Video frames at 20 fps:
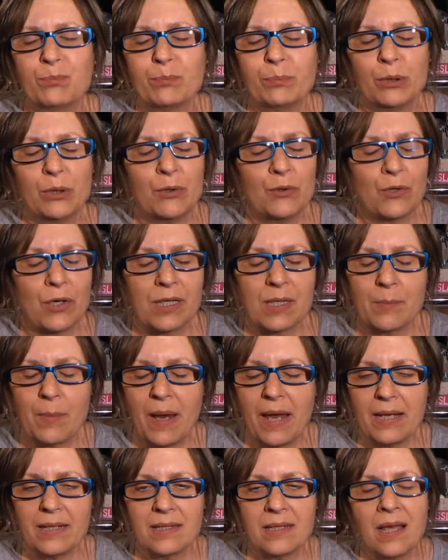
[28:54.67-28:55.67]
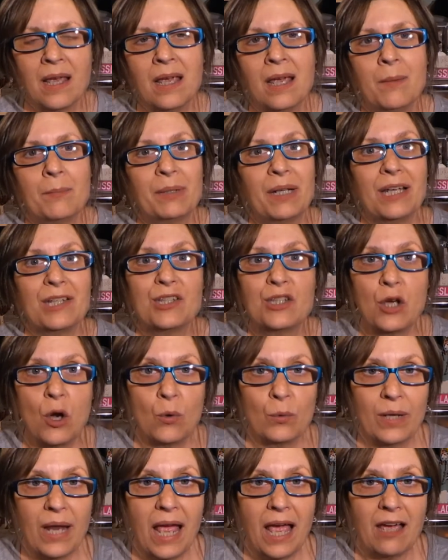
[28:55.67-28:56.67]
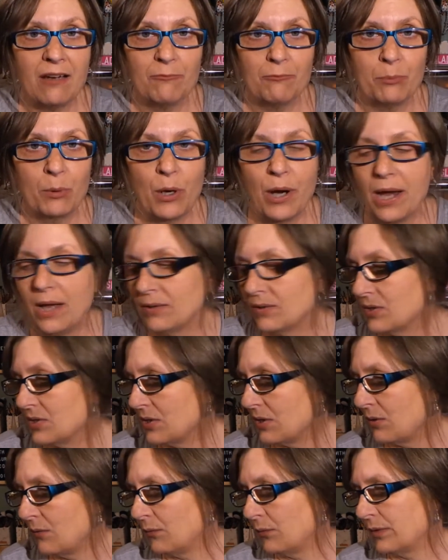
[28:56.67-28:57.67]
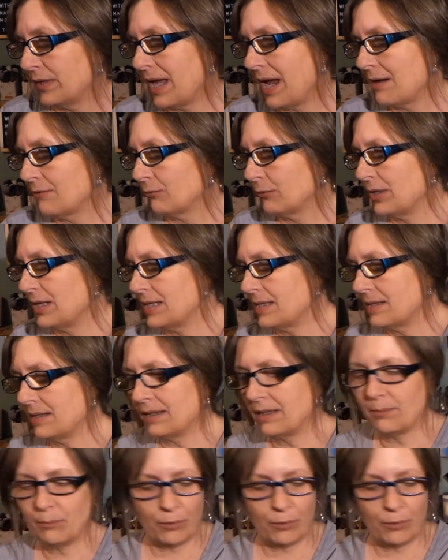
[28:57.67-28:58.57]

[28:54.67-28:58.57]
blue dress pants, but I don't have brown. So for that reason, the